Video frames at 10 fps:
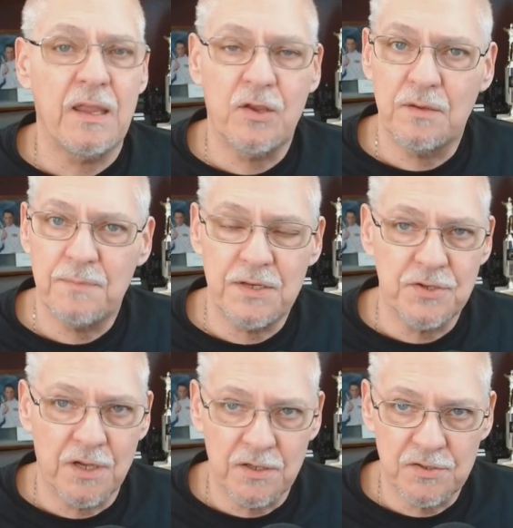could be
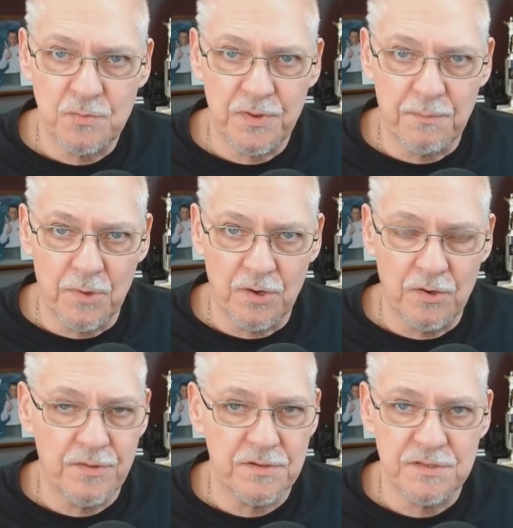charged with
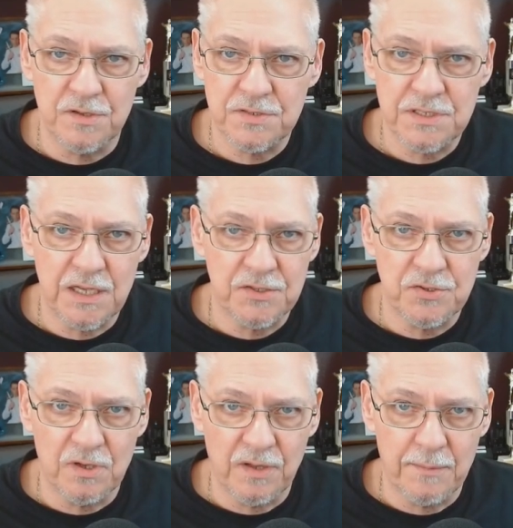murder. There's no
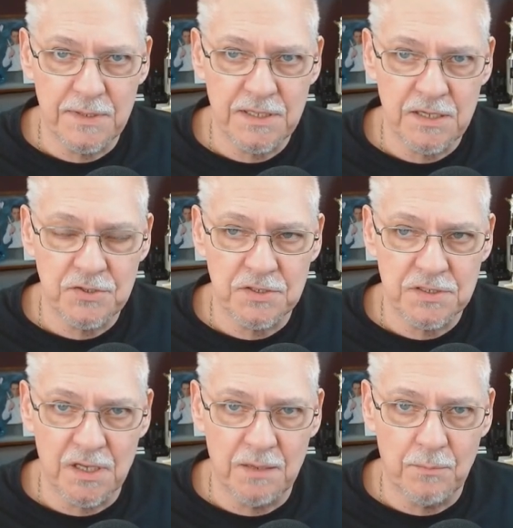statute of
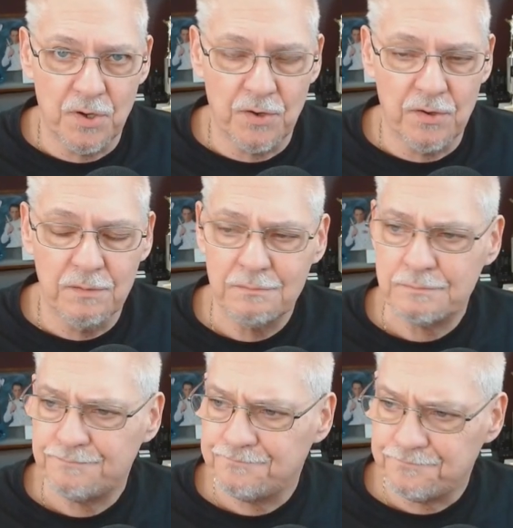limitations on murder.
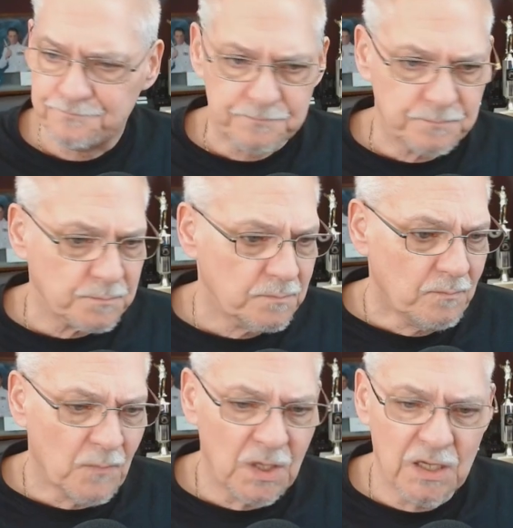
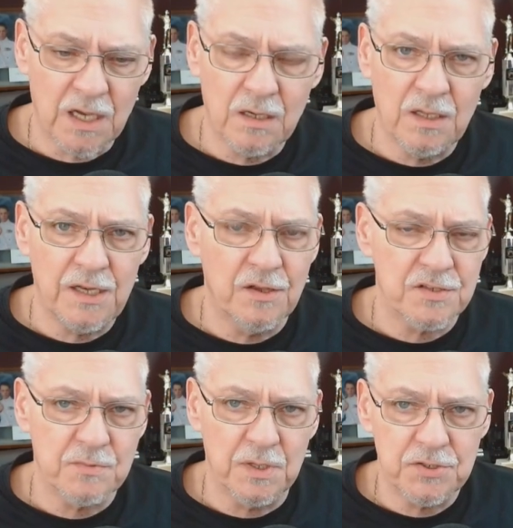God only
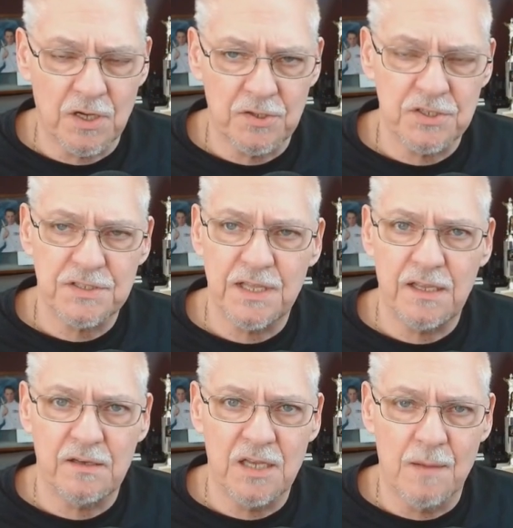knows what charges they
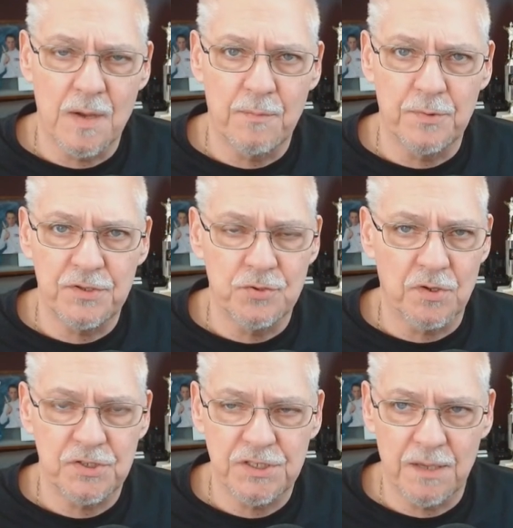could come up with
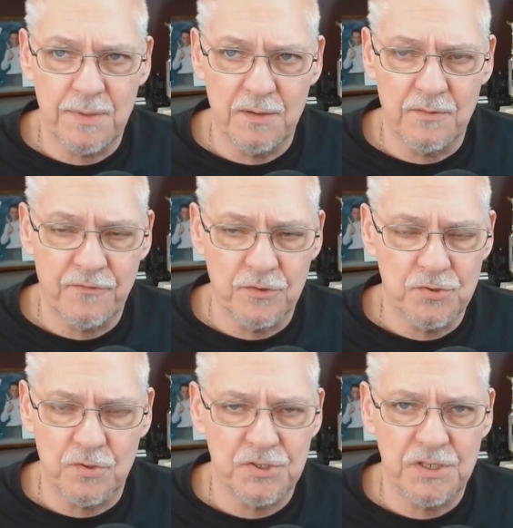George W.
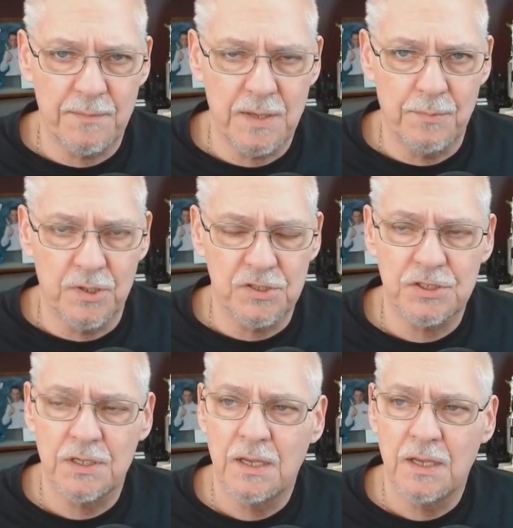Bush.